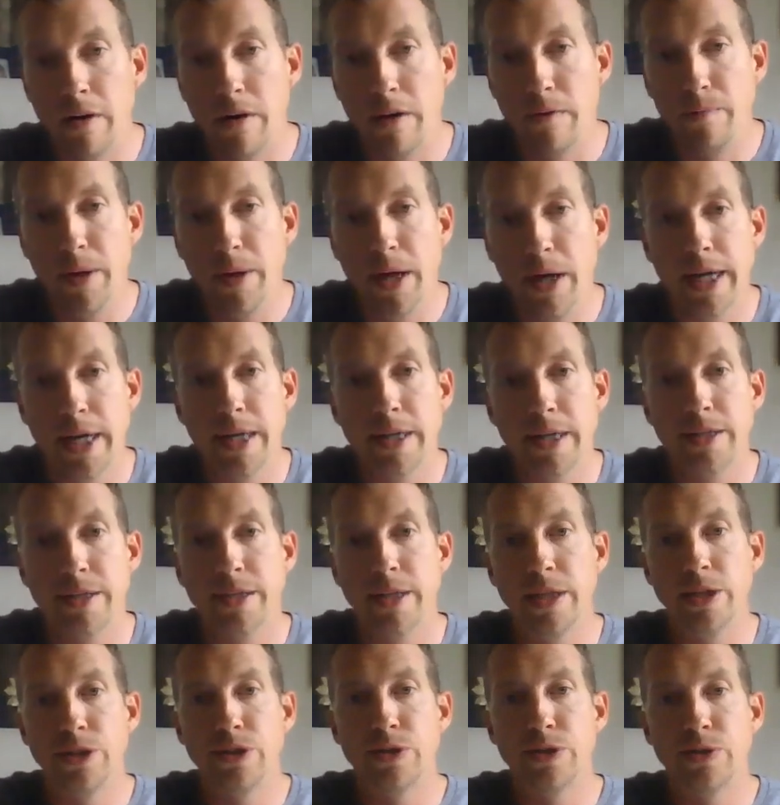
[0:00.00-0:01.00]
being in this
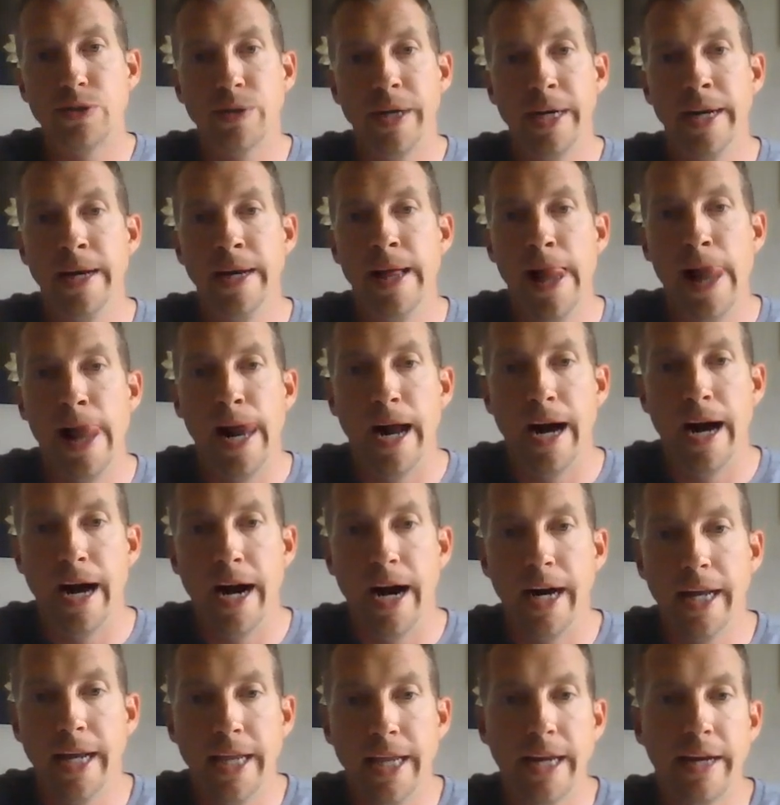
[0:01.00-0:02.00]
industry,
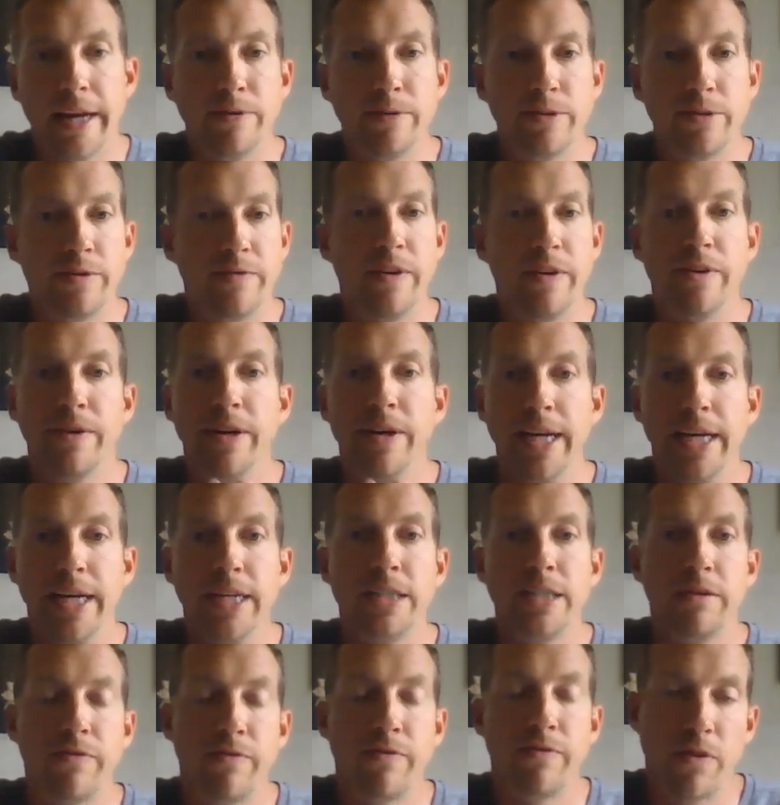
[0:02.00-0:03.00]
I think it was very
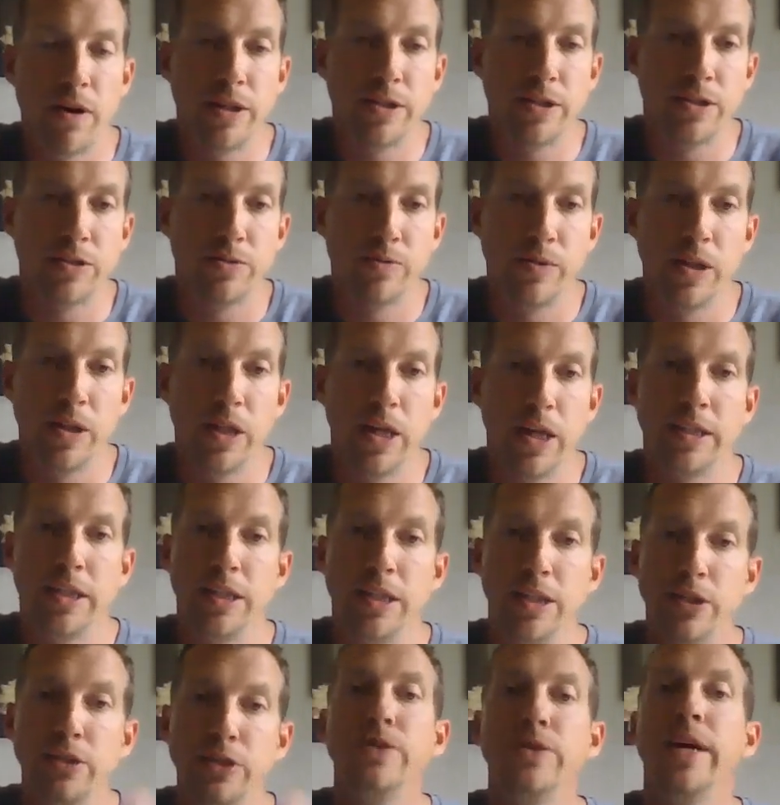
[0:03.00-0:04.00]
easy for us to realize
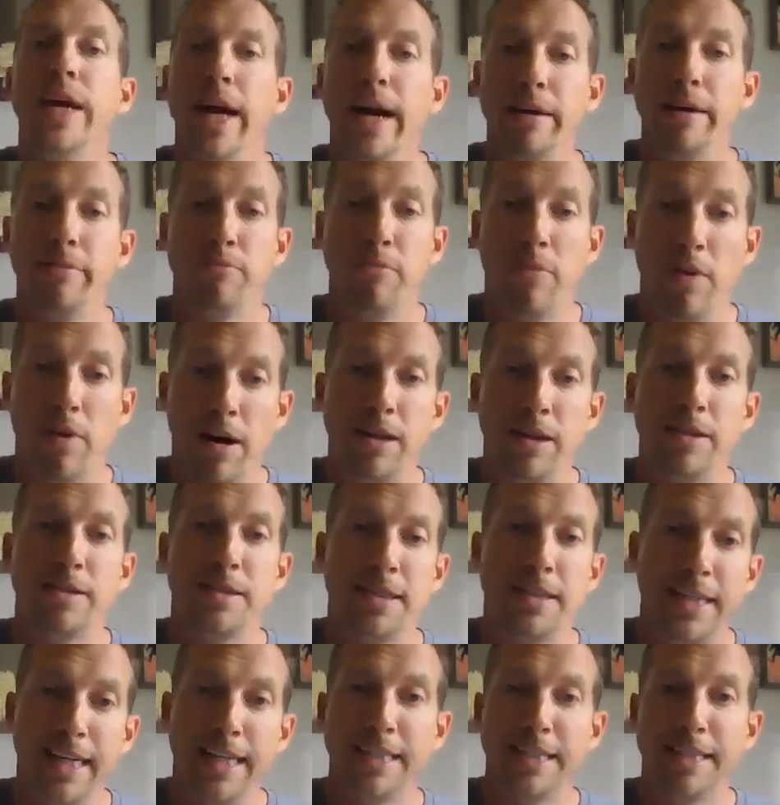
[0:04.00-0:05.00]
that you can
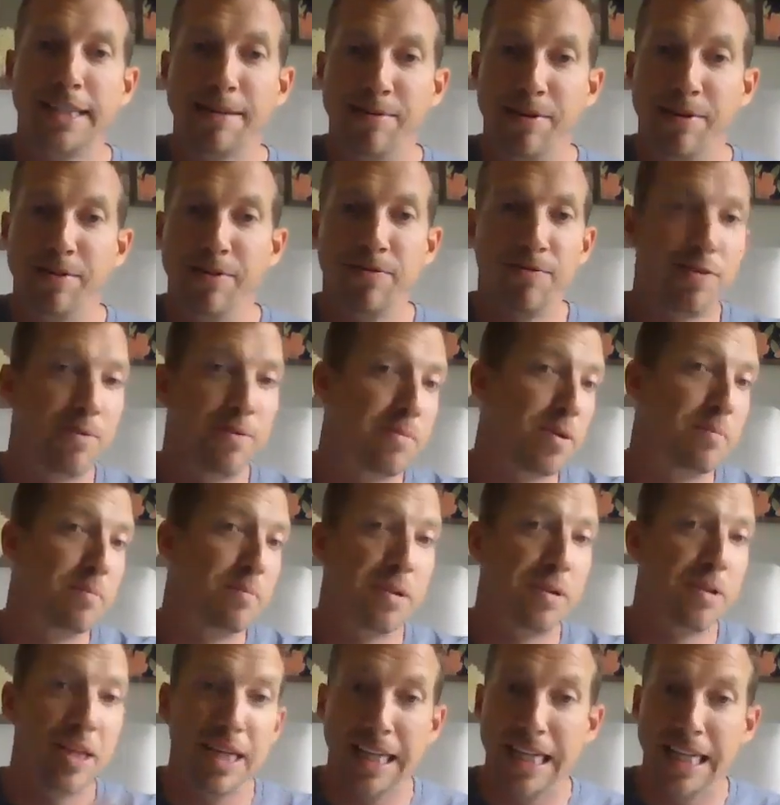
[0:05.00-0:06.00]
honestly take someone from
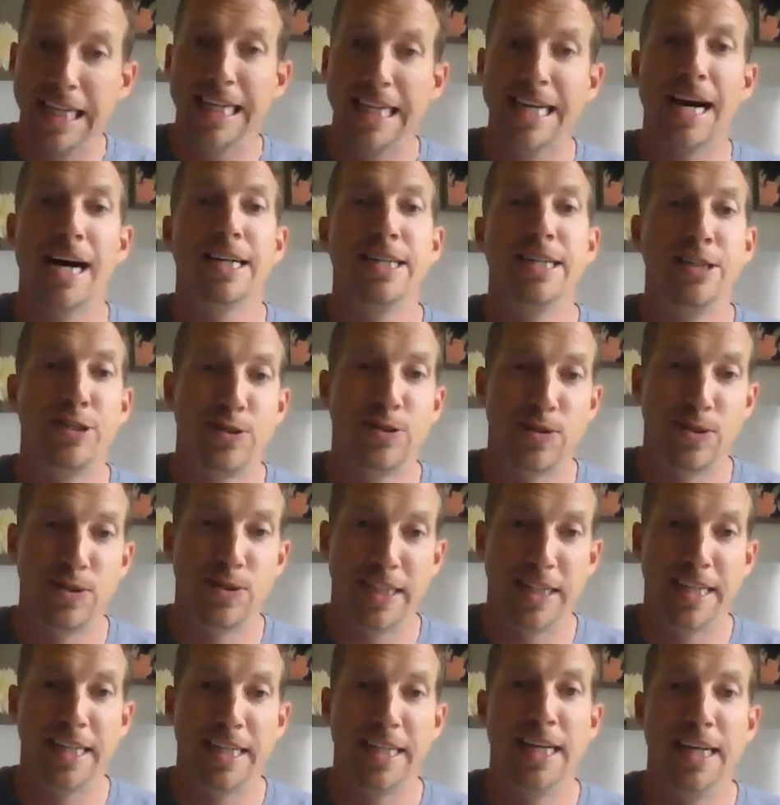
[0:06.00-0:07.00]
completely not
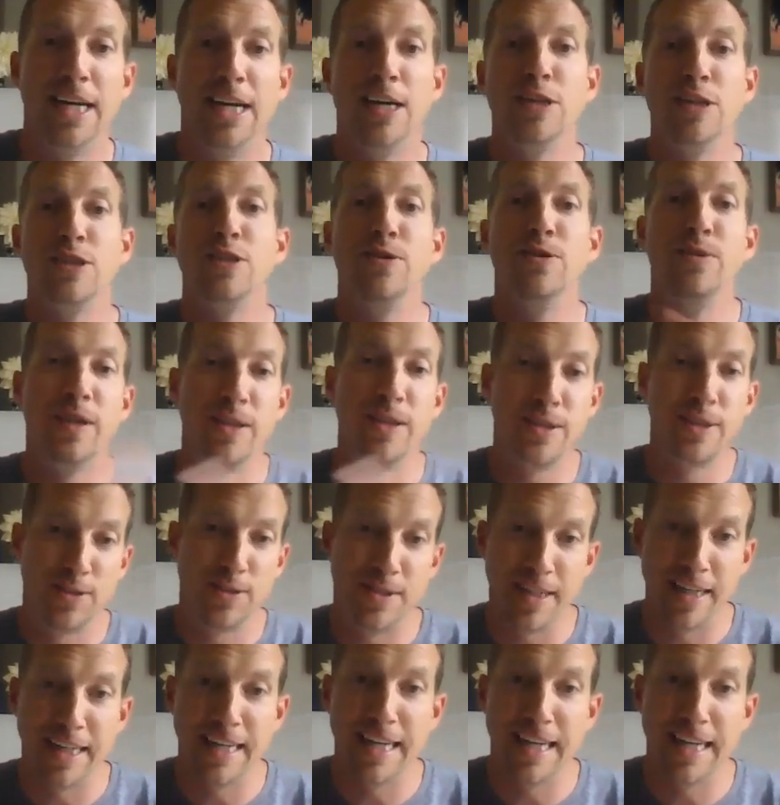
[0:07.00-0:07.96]
interested to interested.